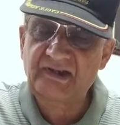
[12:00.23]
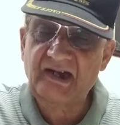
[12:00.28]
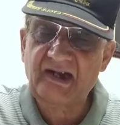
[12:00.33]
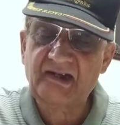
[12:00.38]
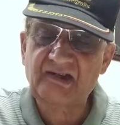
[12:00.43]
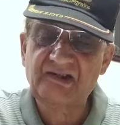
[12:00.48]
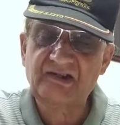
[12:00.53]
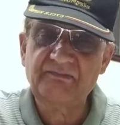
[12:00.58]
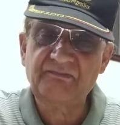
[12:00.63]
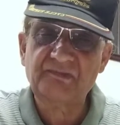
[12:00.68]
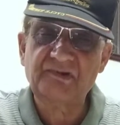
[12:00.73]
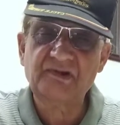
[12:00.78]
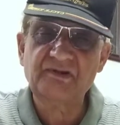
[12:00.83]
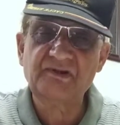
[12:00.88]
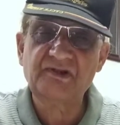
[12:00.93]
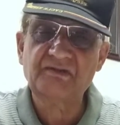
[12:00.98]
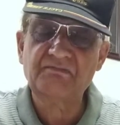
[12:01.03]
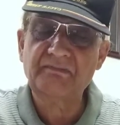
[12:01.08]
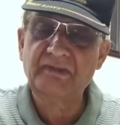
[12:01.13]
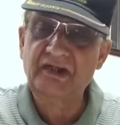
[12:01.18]
tract
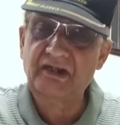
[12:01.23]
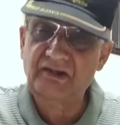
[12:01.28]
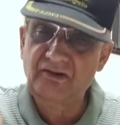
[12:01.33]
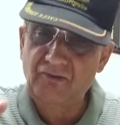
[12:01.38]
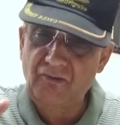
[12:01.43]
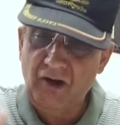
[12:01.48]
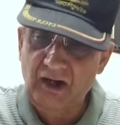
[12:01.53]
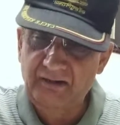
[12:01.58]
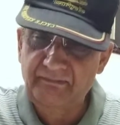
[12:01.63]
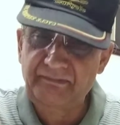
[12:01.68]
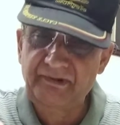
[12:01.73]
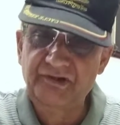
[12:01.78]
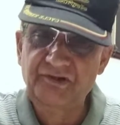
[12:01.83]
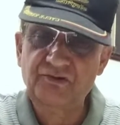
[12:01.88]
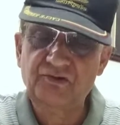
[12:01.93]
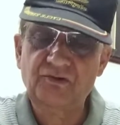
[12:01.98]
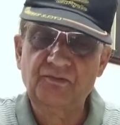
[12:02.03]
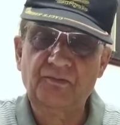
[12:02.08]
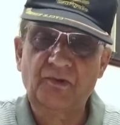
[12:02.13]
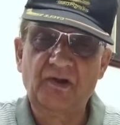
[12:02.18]
symptoms may not be due
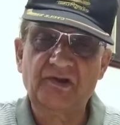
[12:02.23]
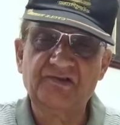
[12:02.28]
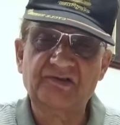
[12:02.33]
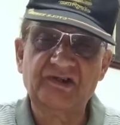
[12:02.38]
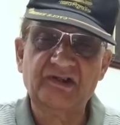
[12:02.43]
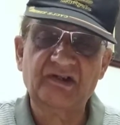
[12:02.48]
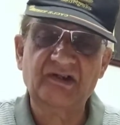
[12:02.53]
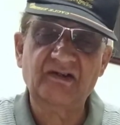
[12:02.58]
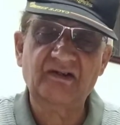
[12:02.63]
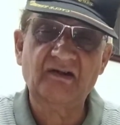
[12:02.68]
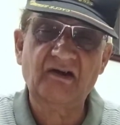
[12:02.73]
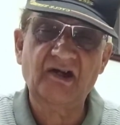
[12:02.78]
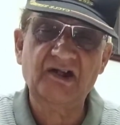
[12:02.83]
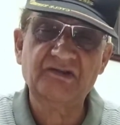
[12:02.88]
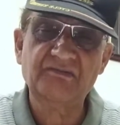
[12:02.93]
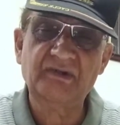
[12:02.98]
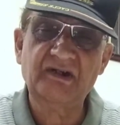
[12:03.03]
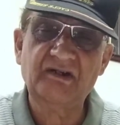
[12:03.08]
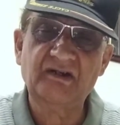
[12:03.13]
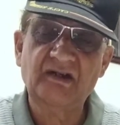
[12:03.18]
to prostatic
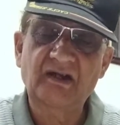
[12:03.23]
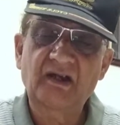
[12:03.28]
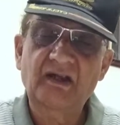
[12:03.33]
enlargement.